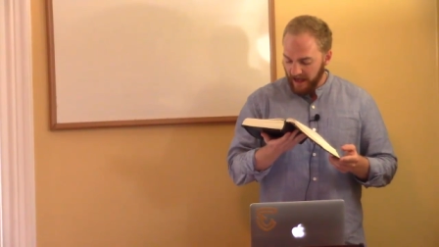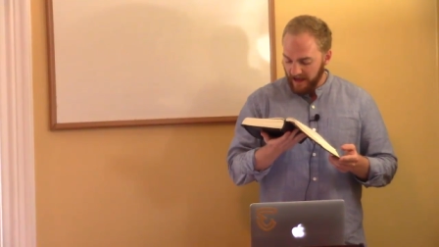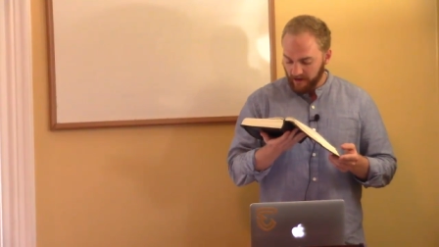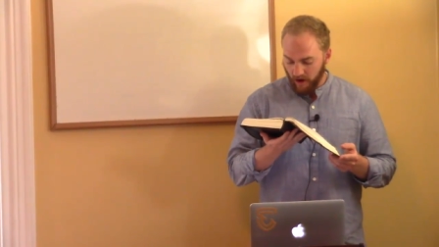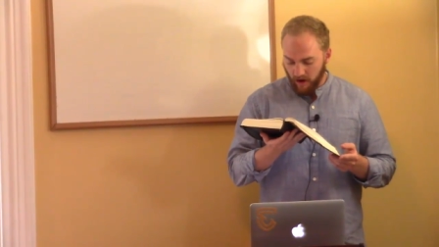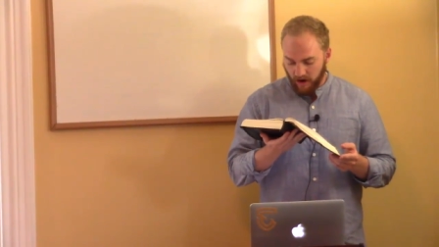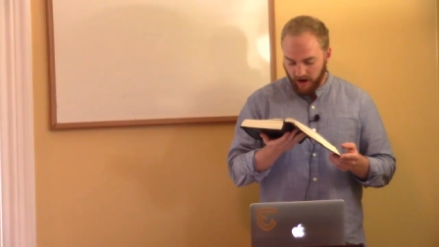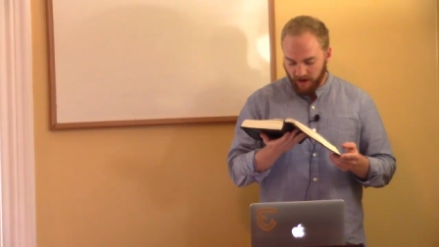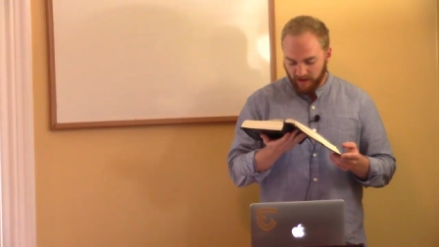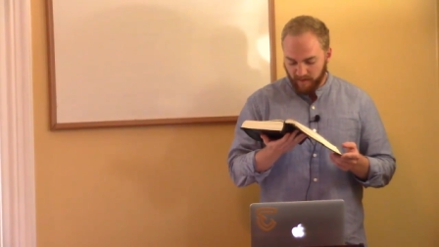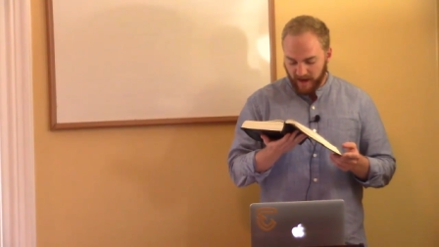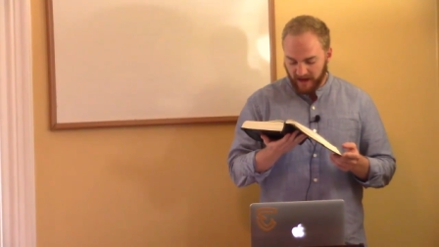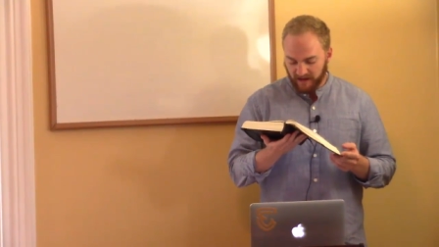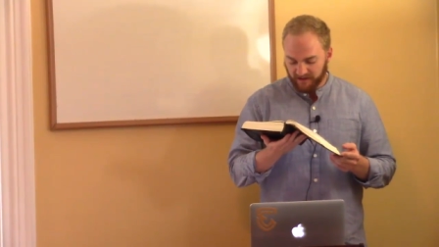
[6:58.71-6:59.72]
and all the
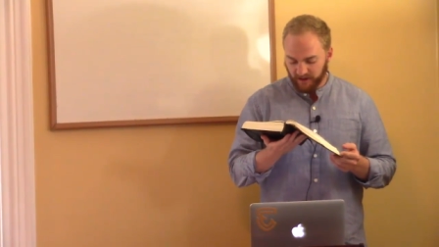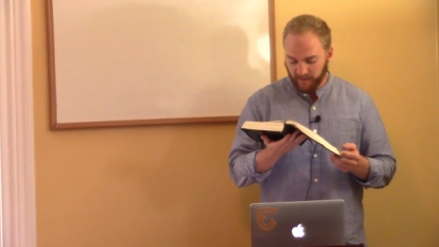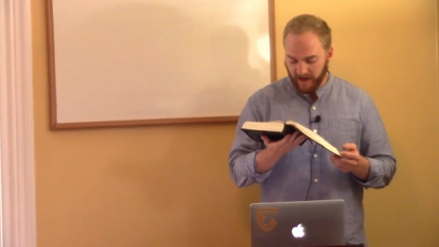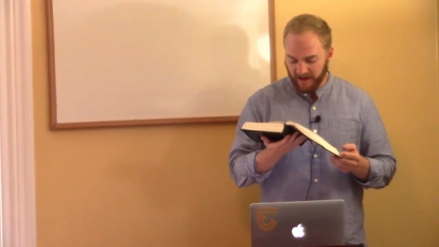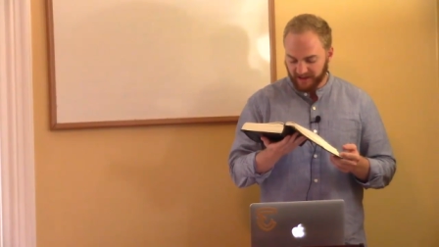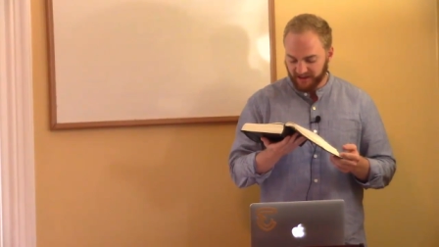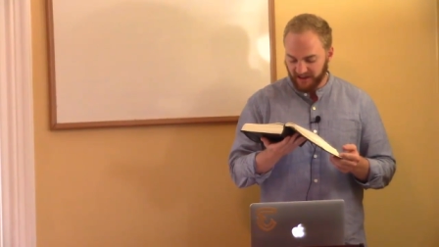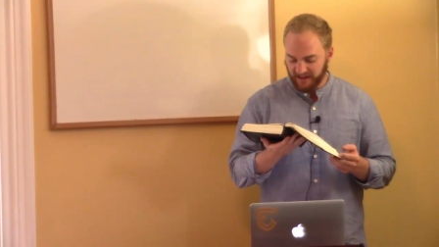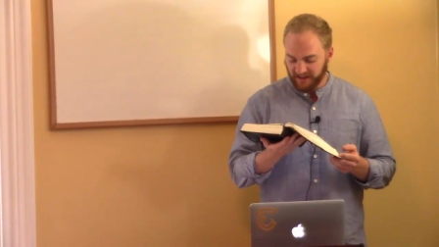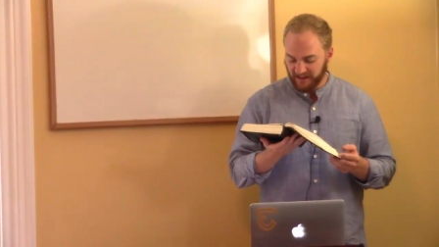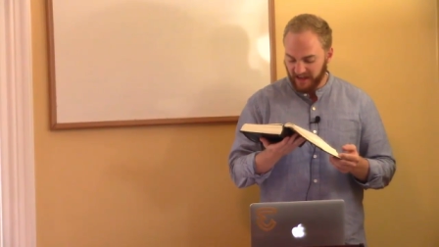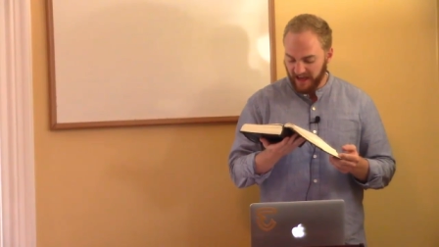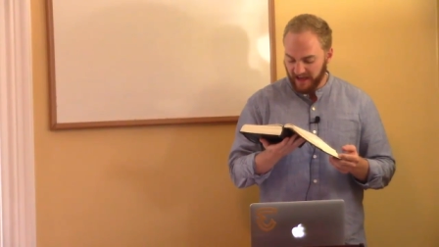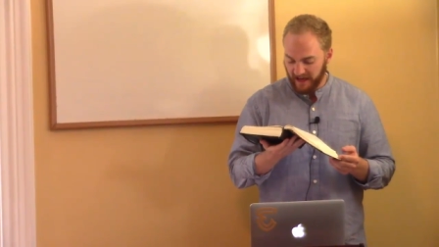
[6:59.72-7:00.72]
men of Jabesh said
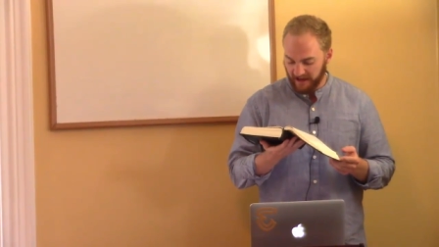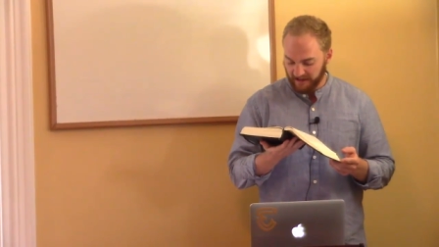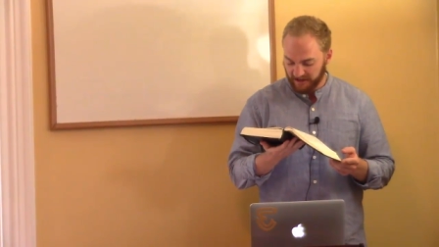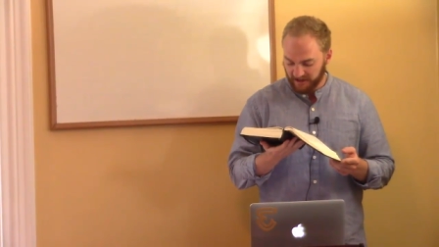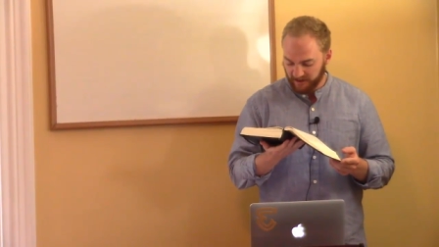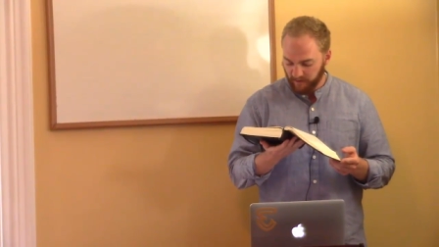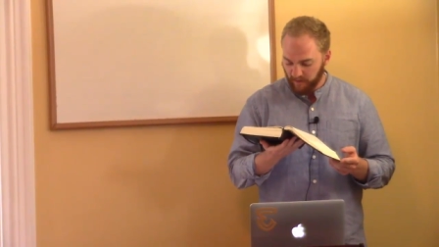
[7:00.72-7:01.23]
to Nahash,